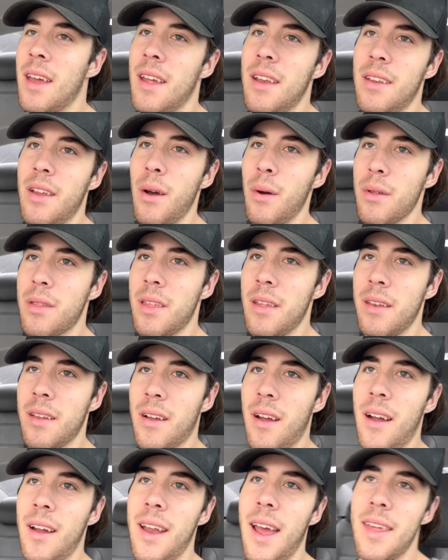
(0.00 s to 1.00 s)
Noah
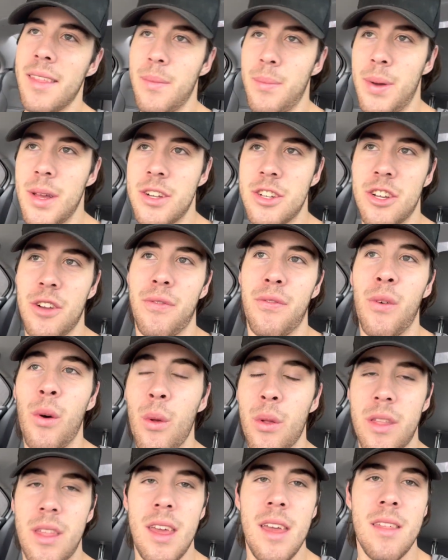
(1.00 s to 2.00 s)
Syndergaard hasn't pitched a
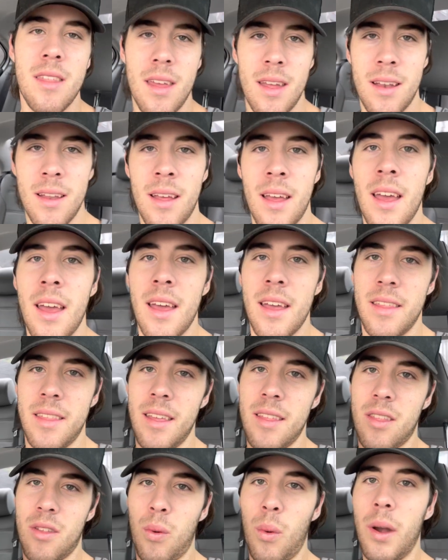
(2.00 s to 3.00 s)
full season
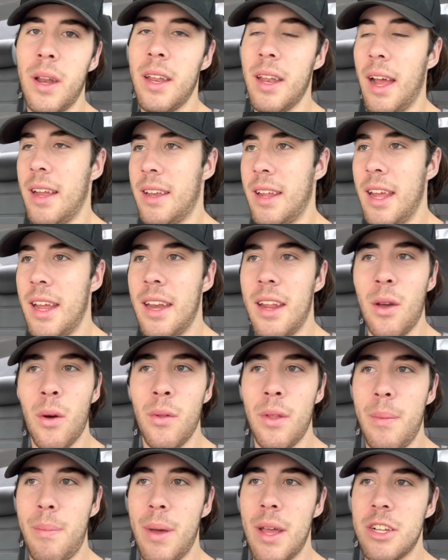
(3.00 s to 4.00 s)
since 2019. He
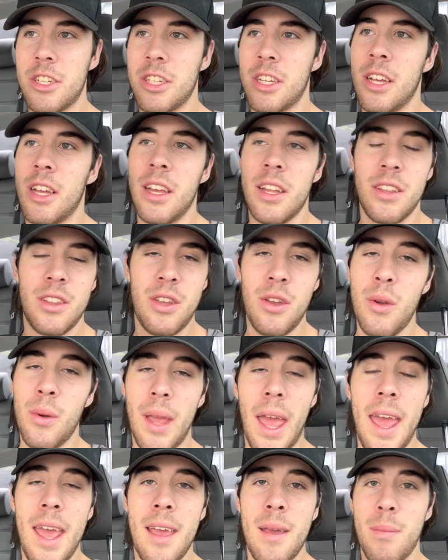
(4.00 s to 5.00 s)
only pitched 2
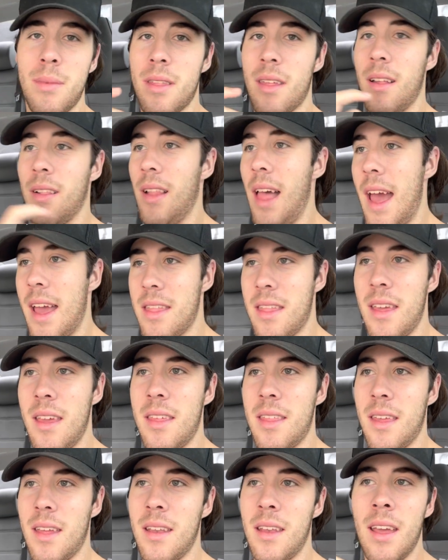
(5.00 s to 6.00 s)
games last
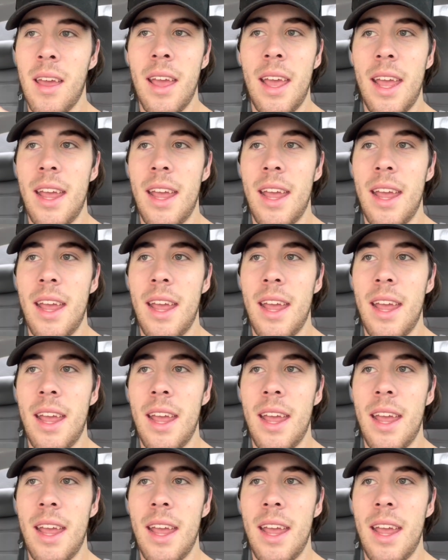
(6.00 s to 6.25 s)
season.